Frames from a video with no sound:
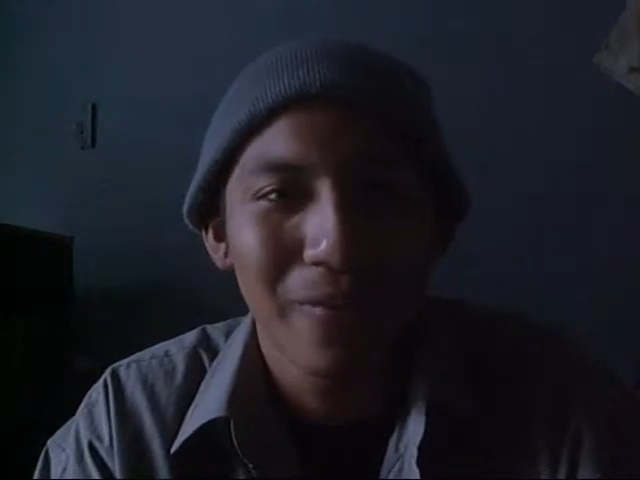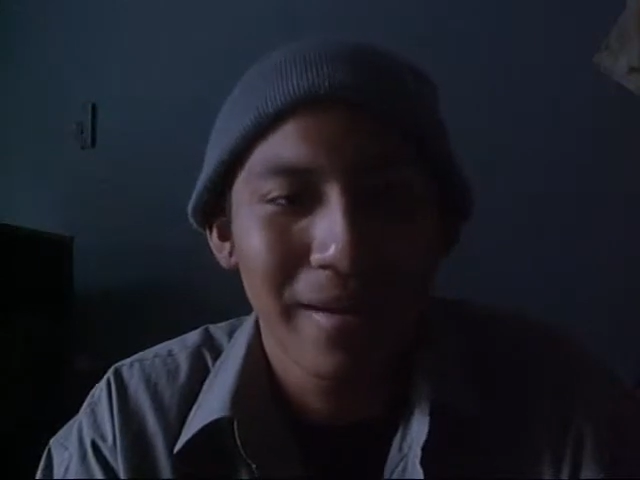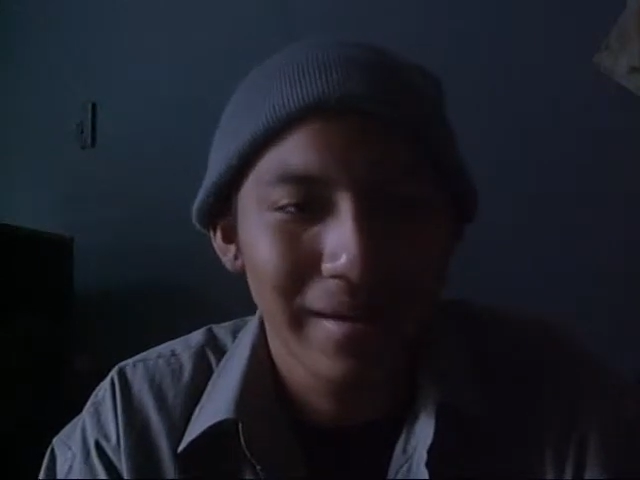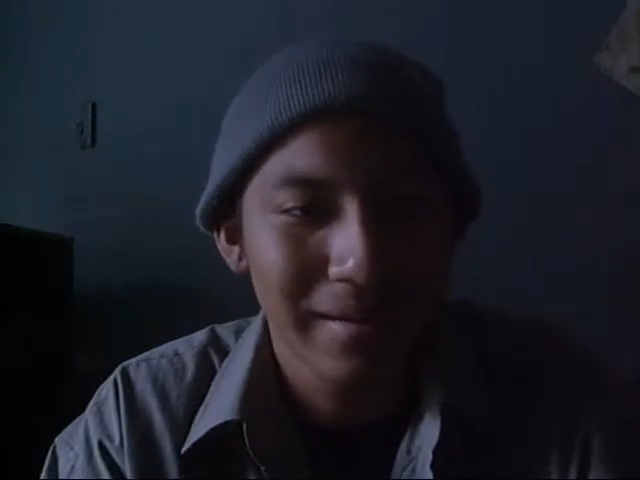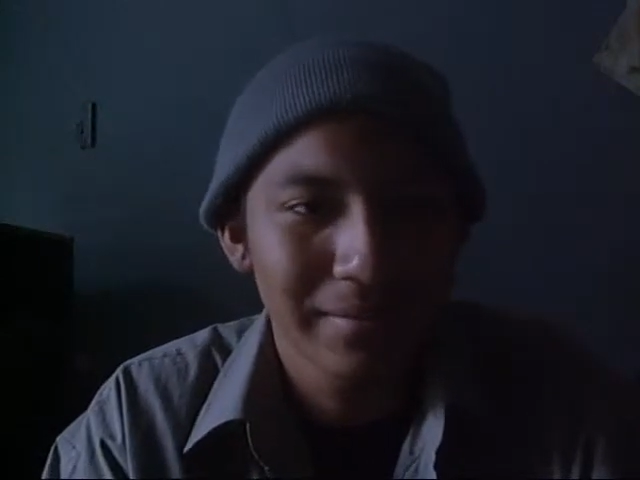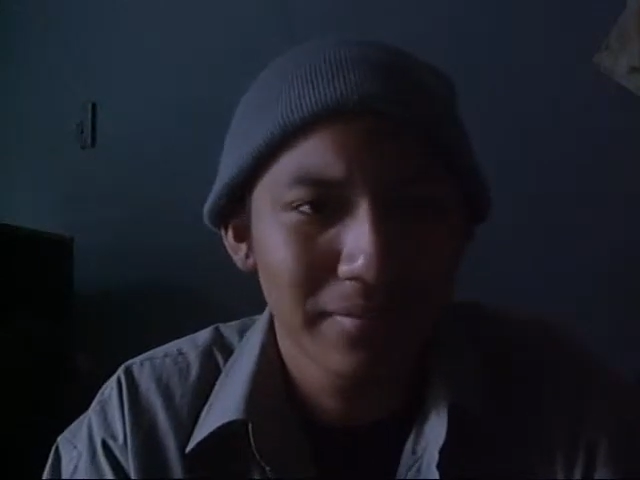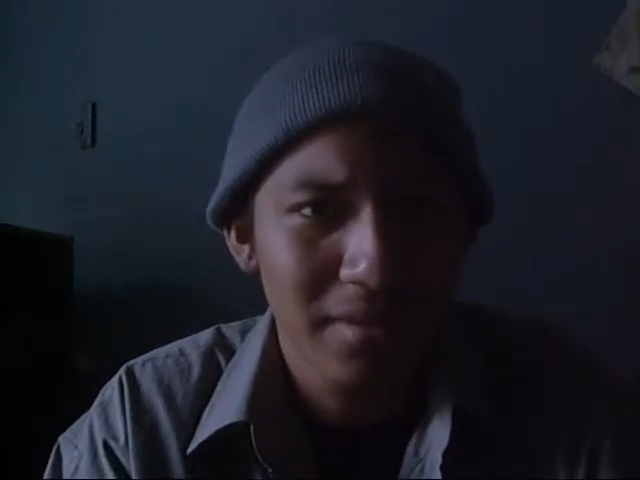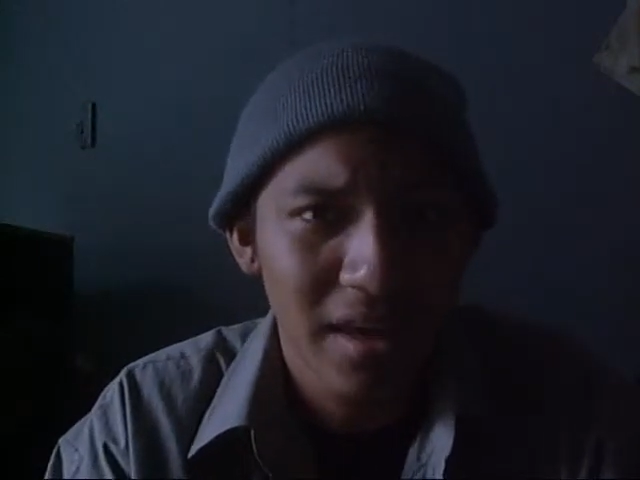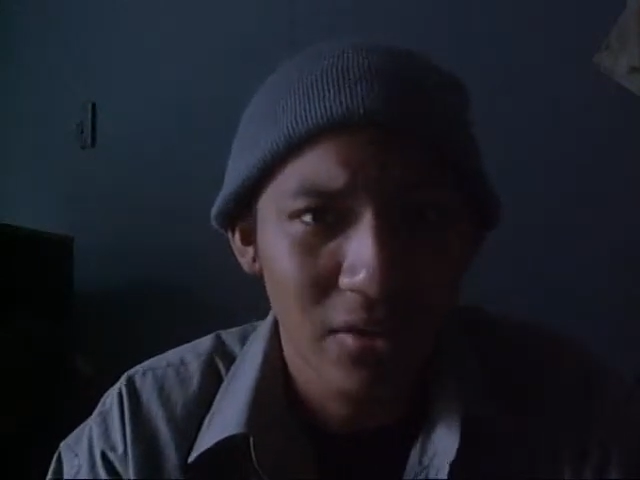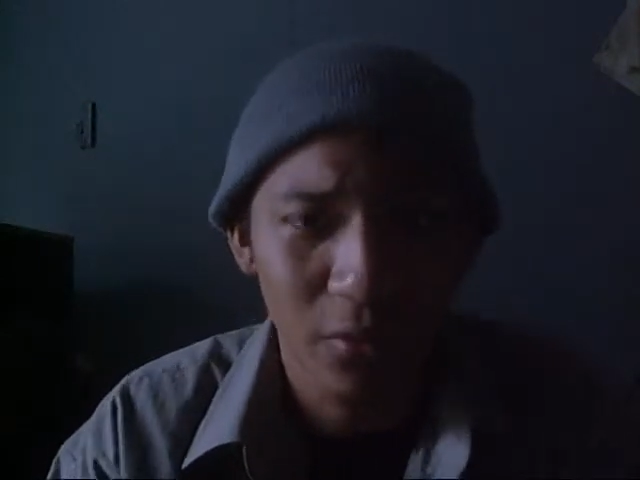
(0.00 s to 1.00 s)
Well,
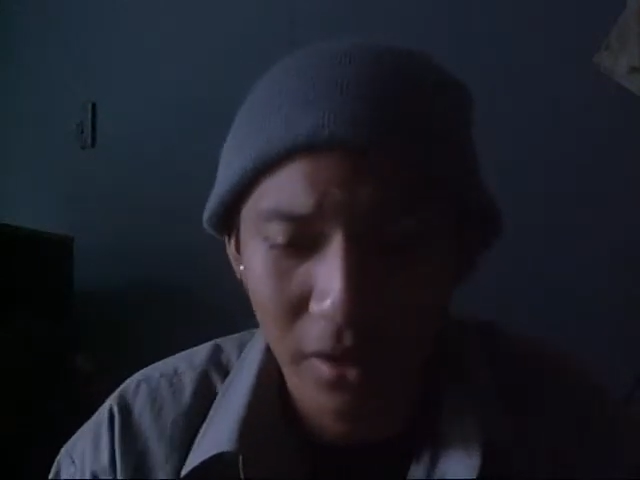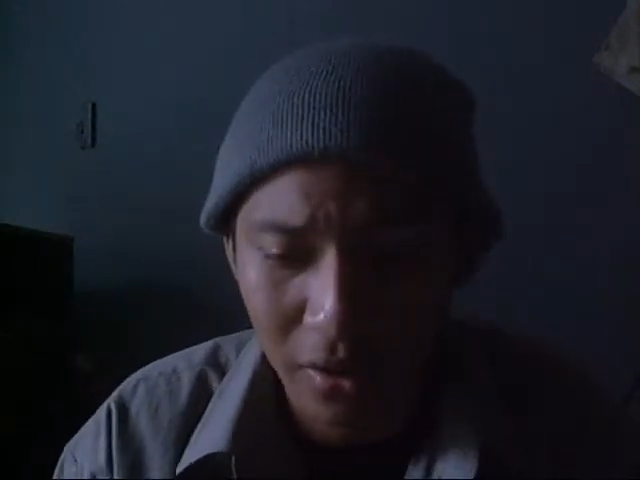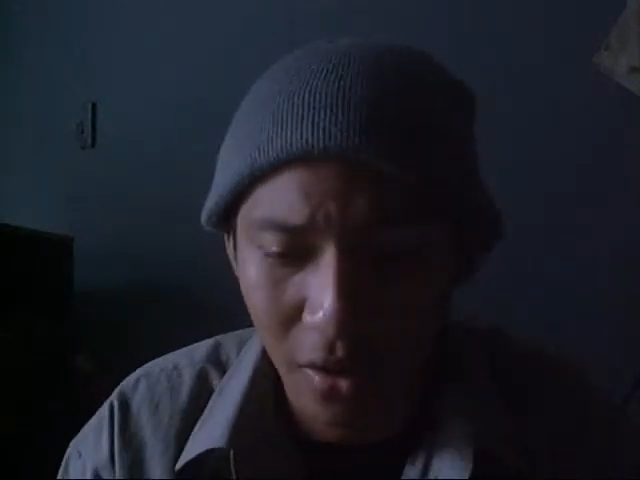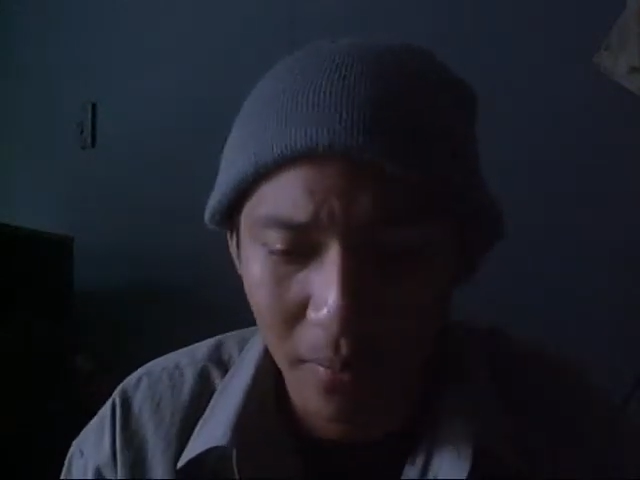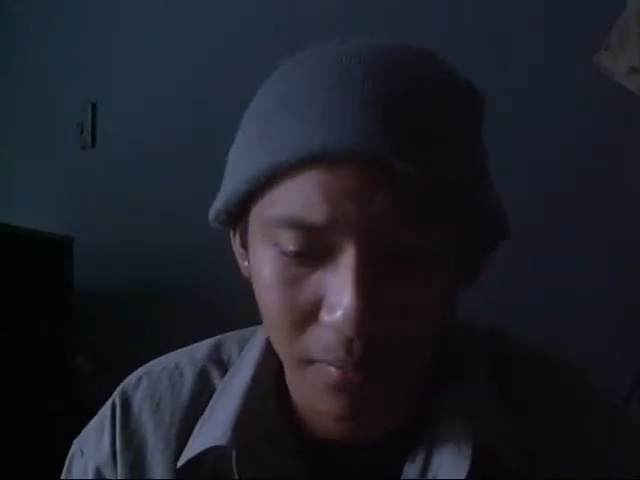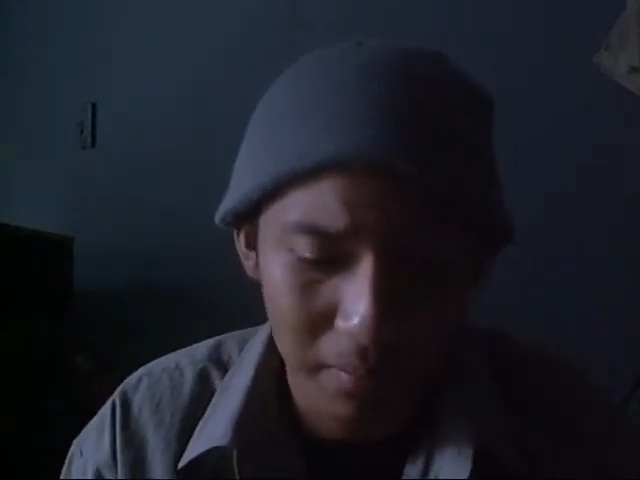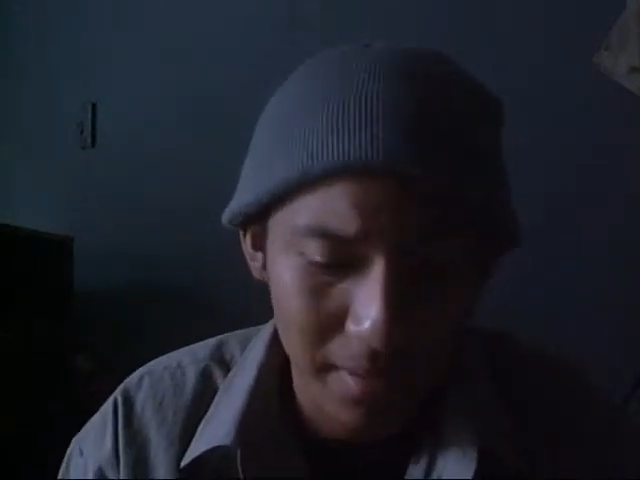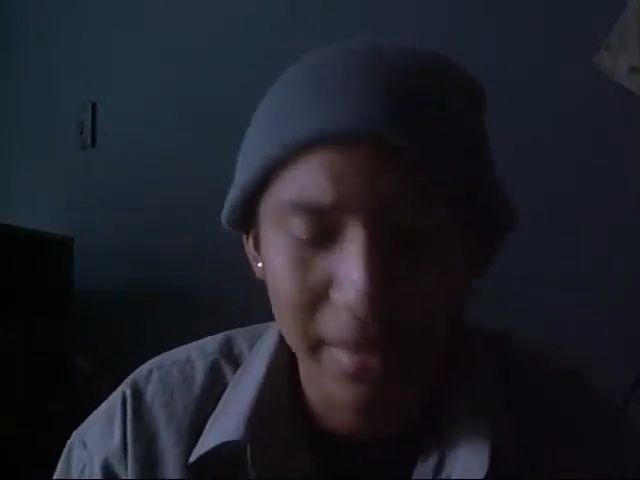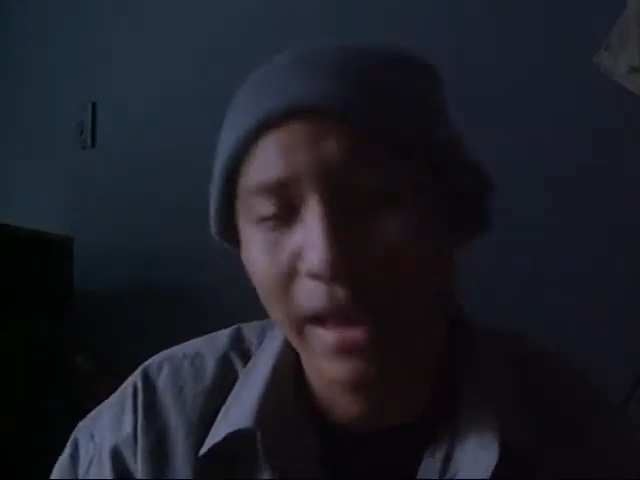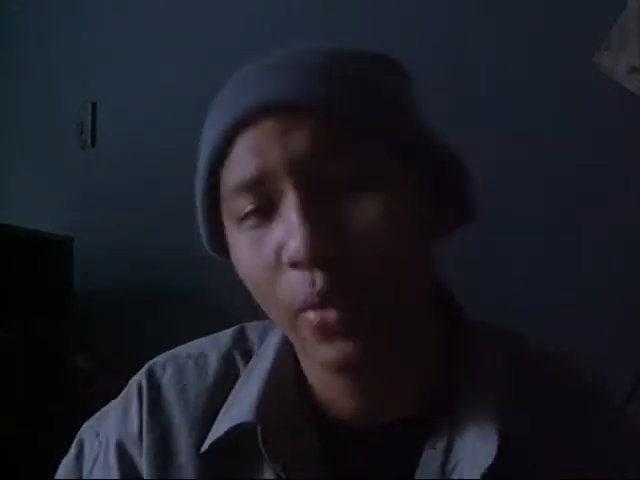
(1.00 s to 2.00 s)
yes, when it comes,
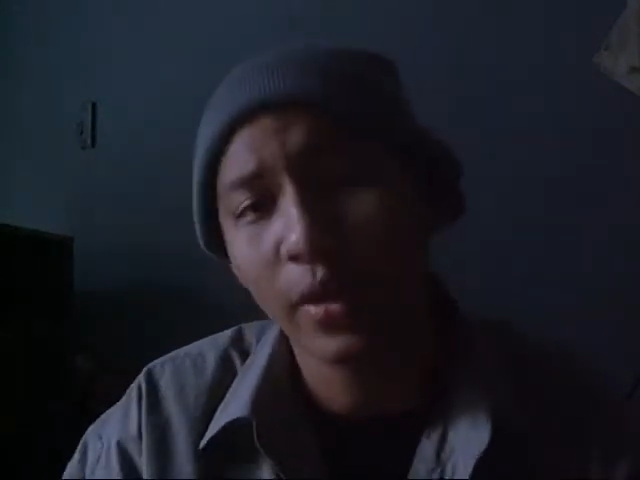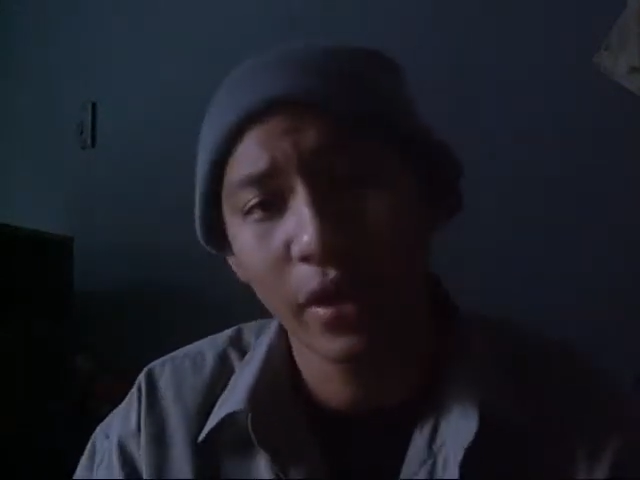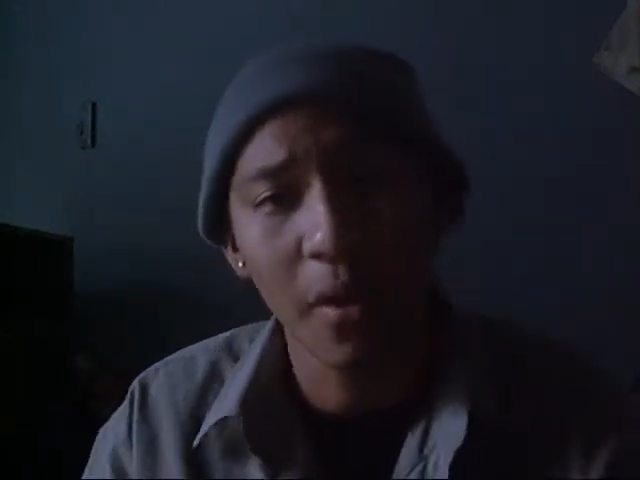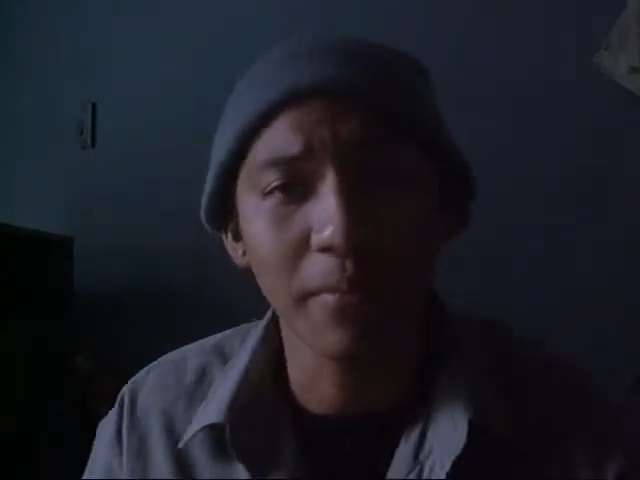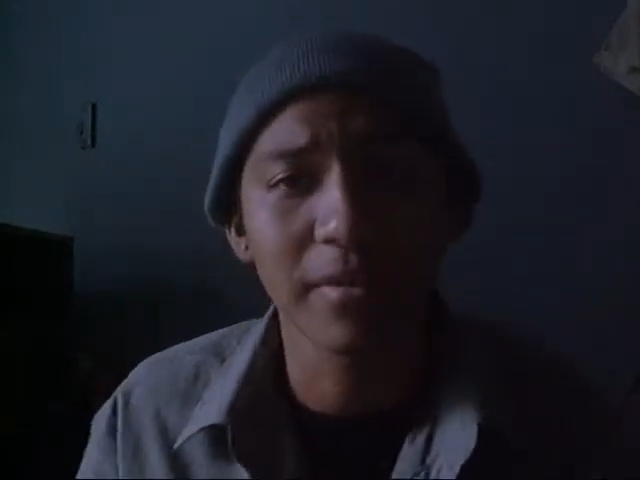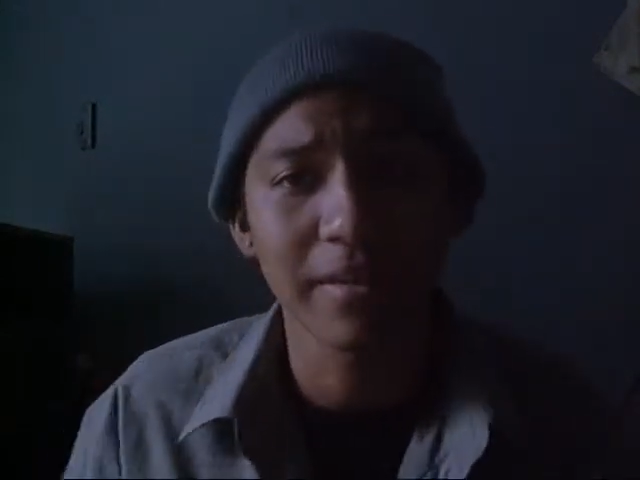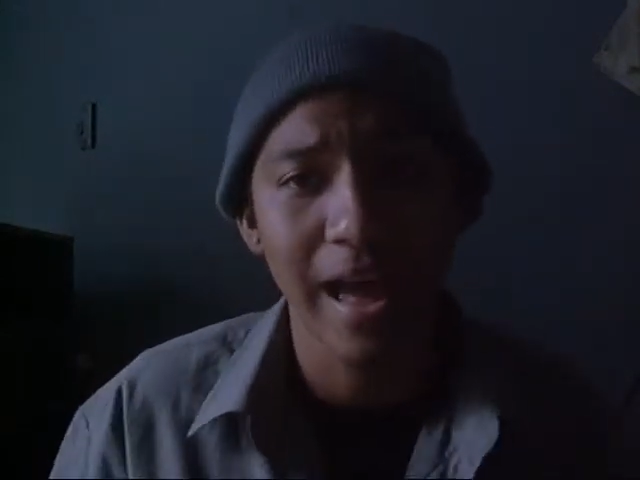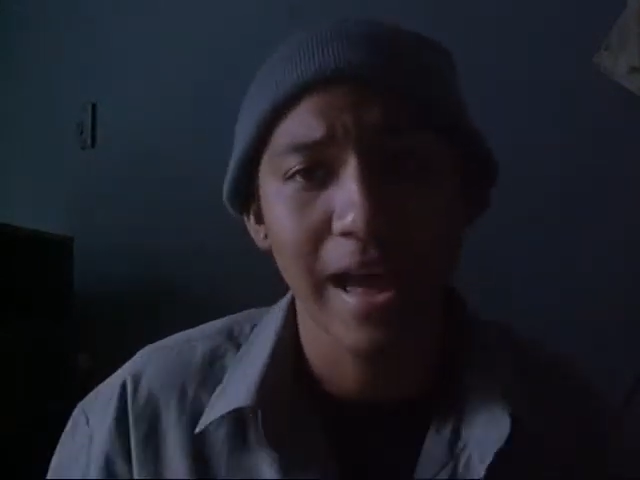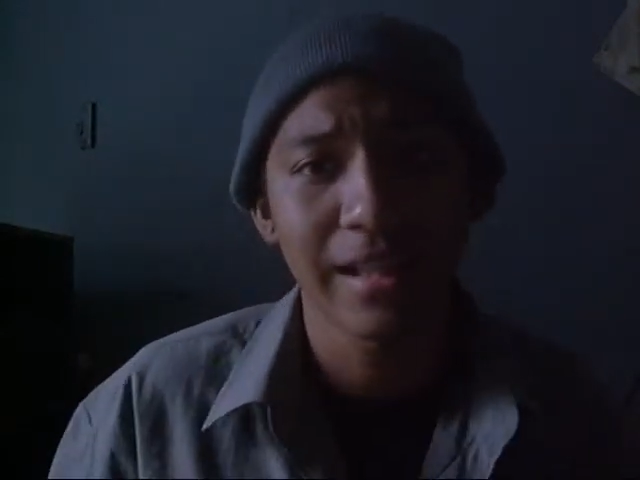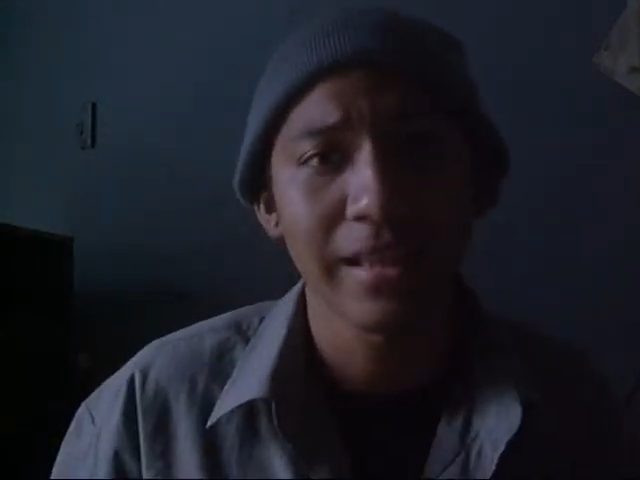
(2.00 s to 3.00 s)
basically when it comes to
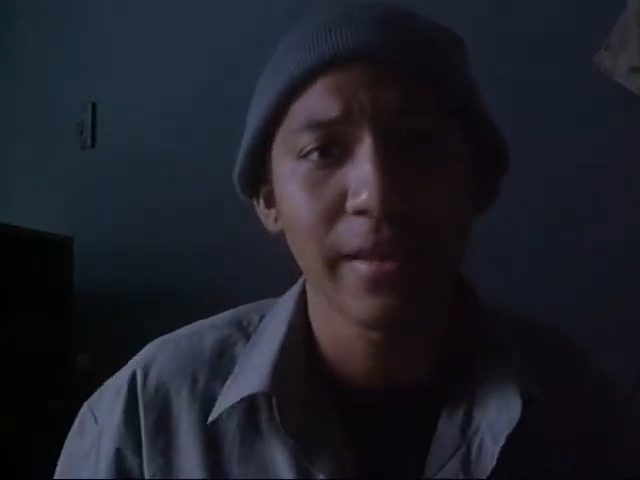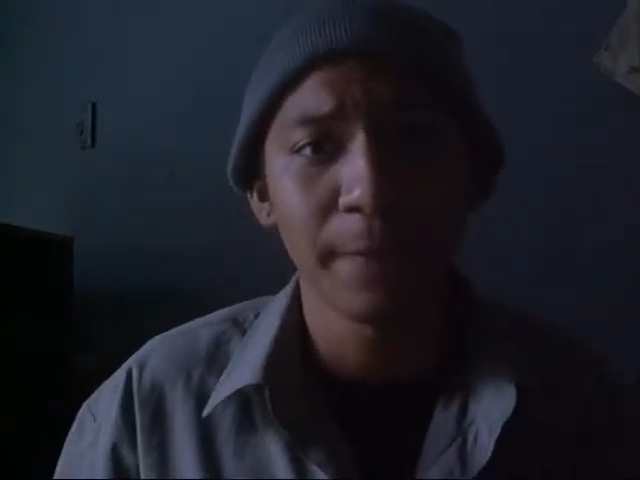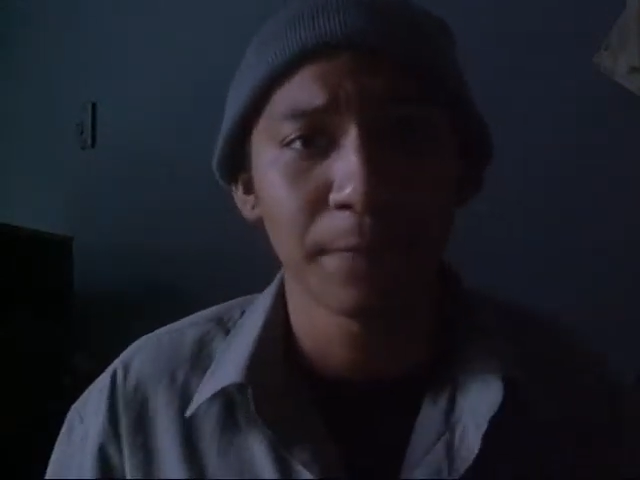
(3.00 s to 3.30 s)
style,